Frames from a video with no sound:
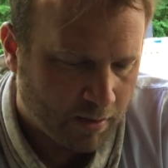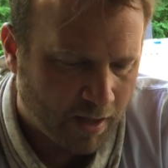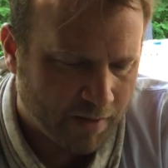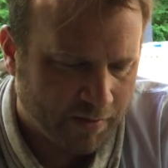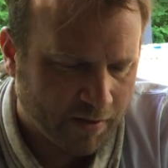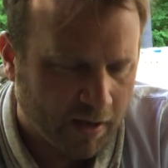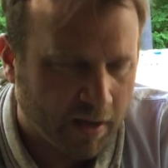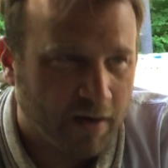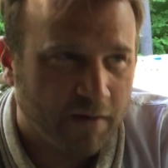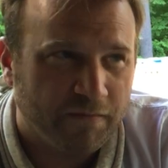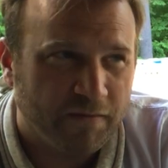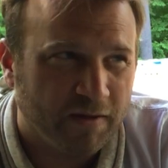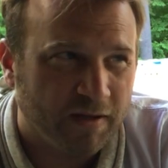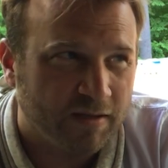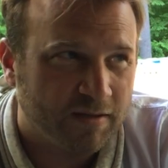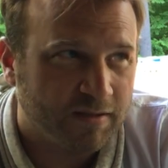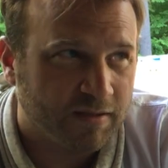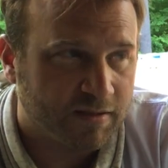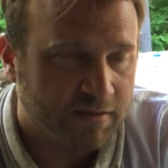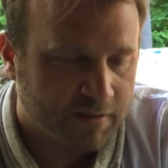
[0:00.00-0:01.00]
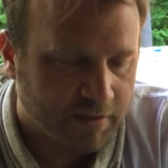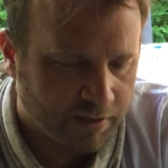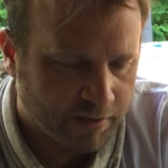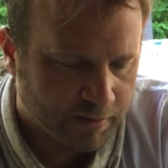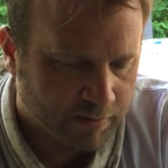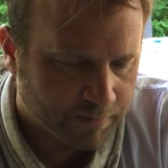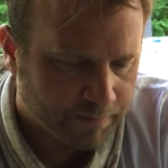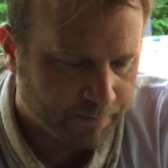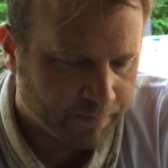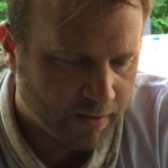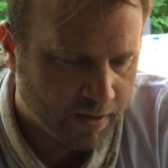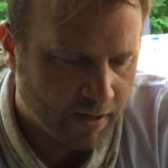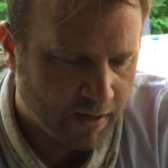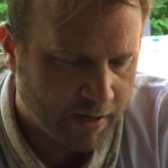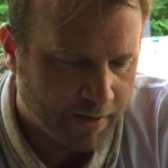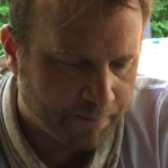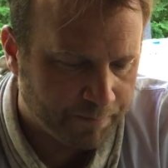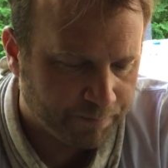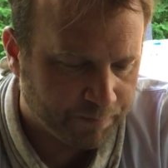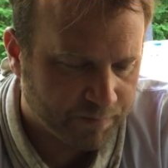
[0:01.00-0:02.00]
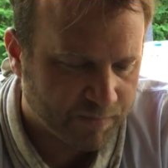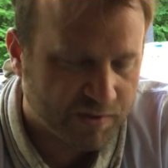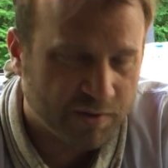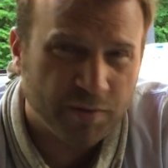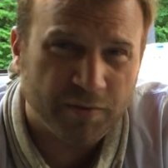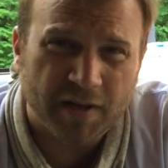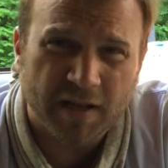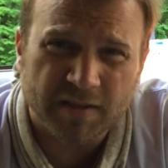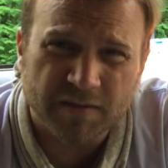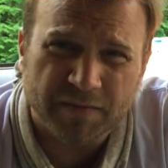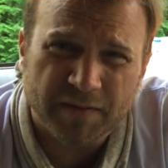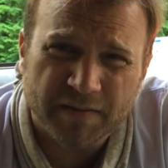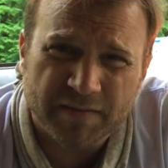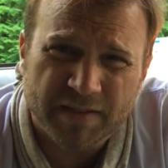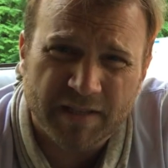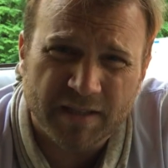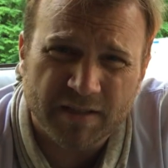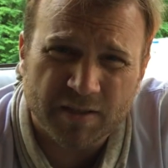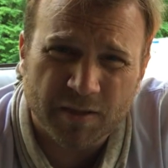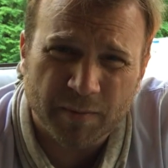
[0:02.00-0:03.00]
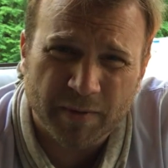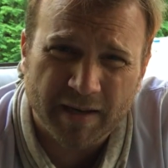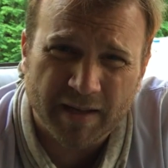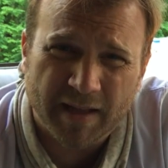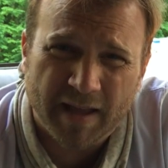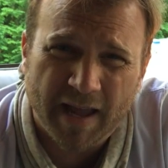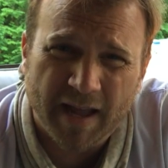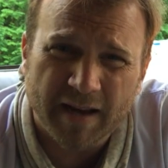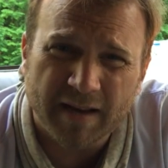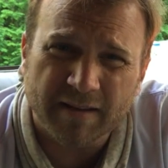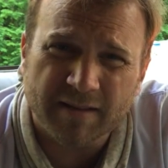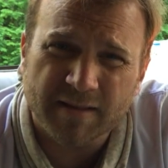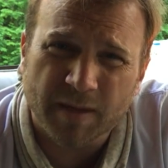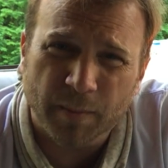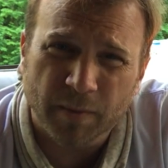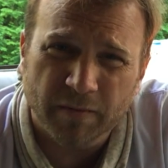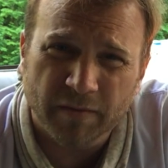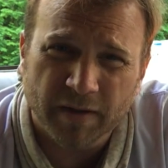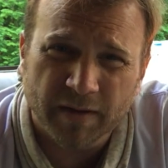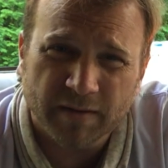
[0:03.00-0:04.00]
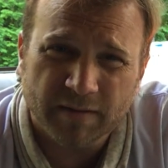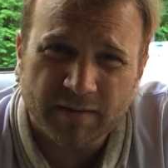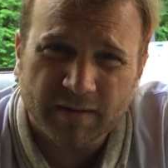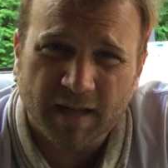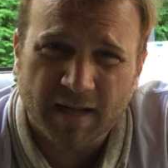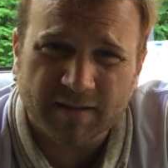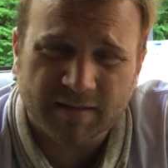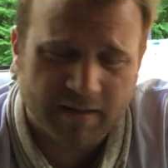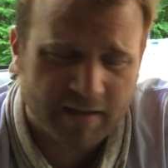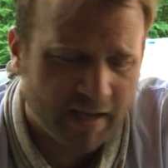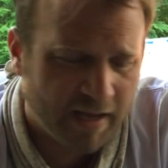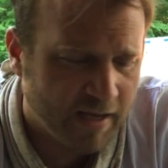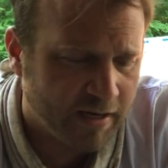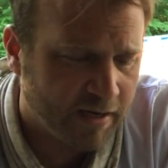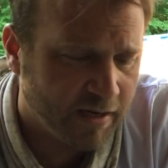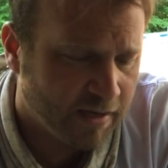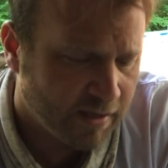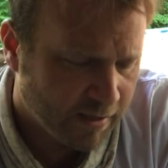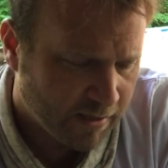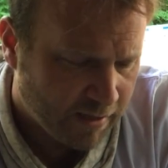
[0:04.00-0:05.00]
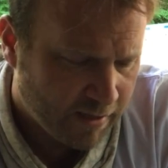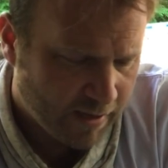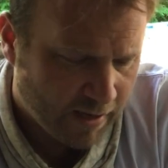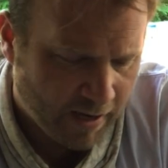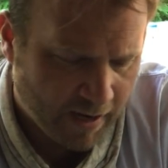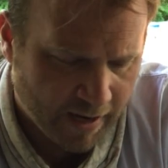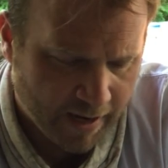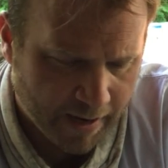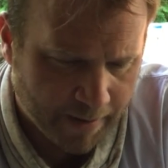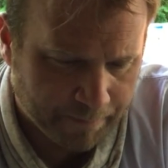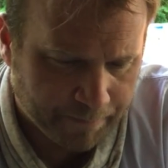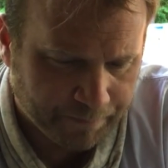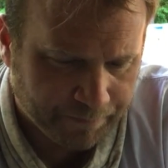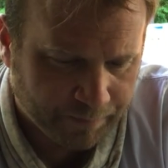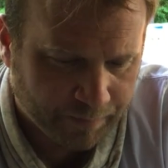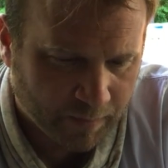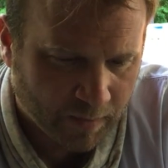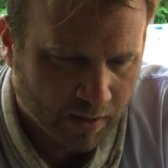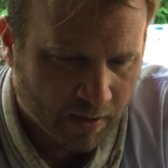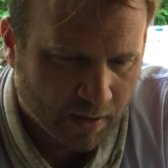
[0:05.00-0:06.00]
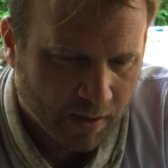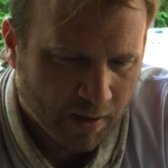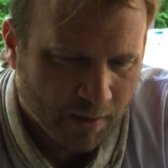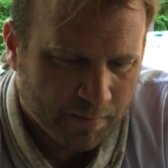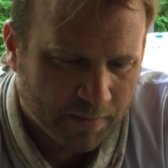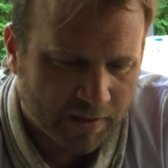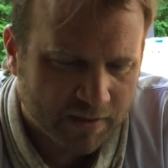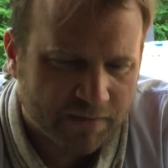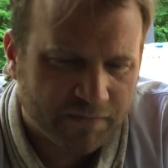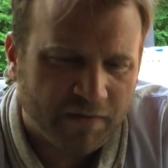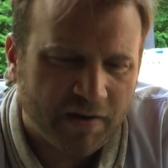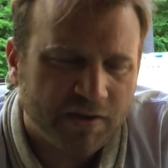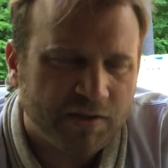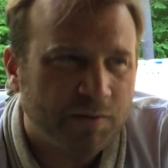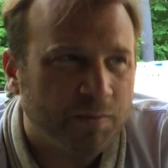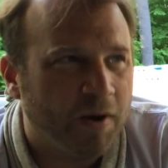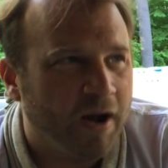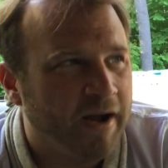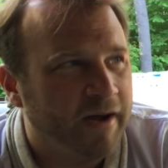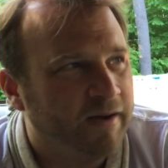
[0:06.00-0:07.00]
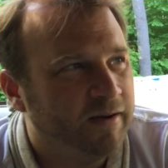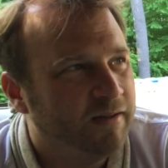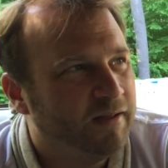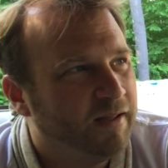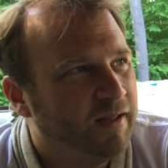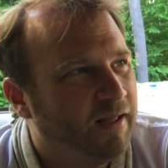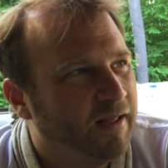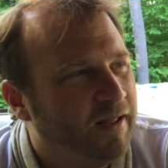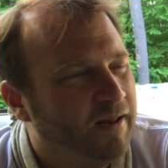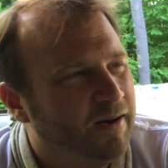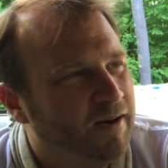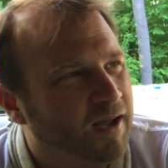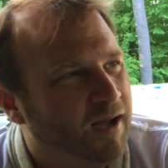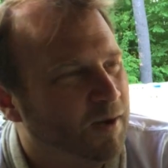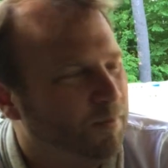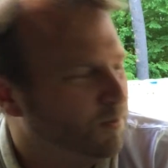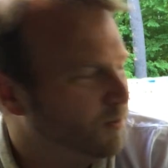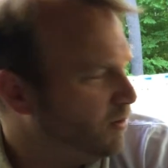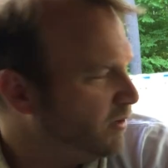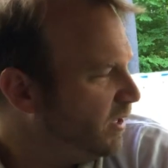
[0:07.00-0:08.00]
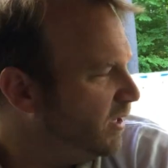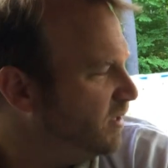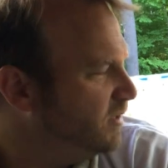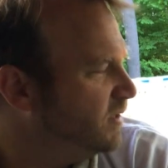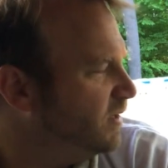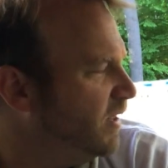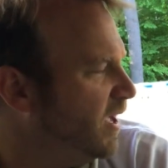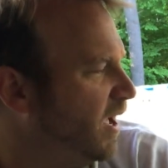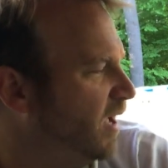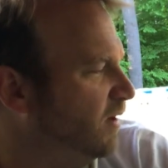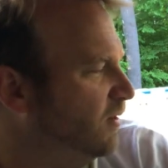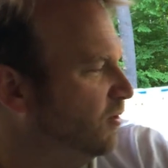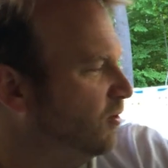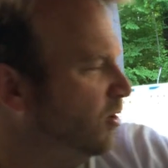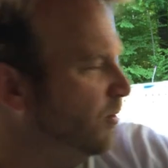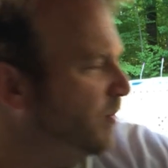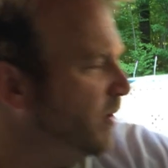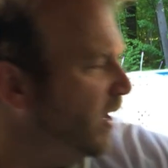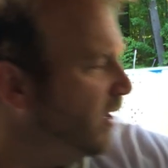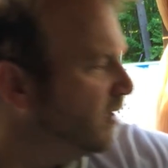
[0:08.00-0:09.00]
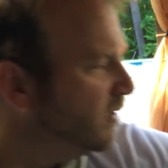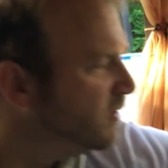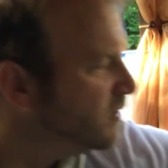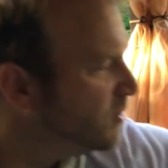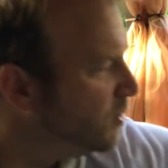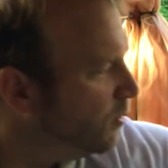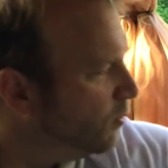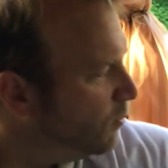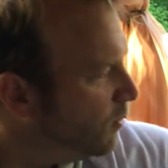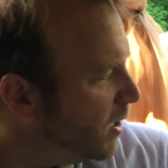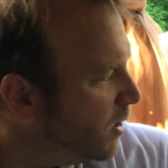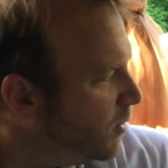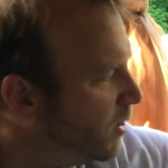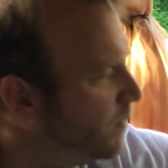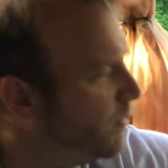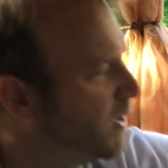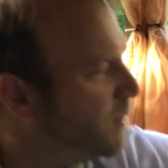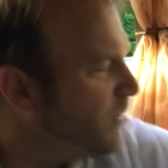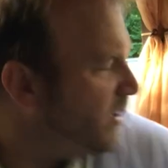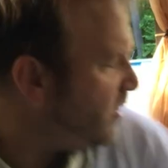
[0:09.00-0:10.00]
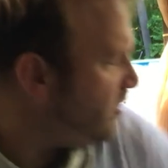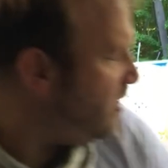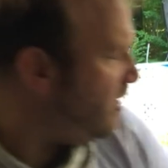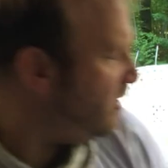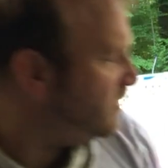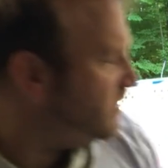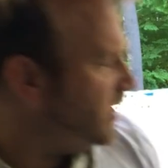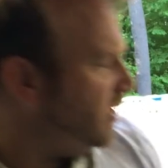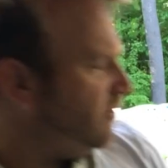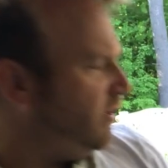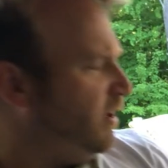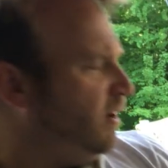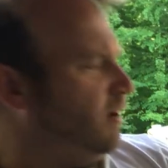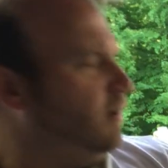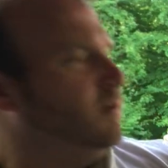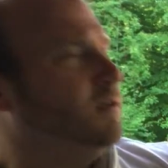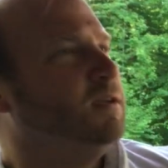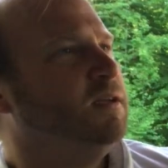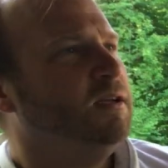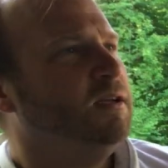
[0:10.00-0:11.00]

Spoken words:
think I got it for like 16. It's 2015, so we decanted some of it. That's decanted. But it's French wine, and we'll get into that in a little bit. So why don't I make my cocktail here?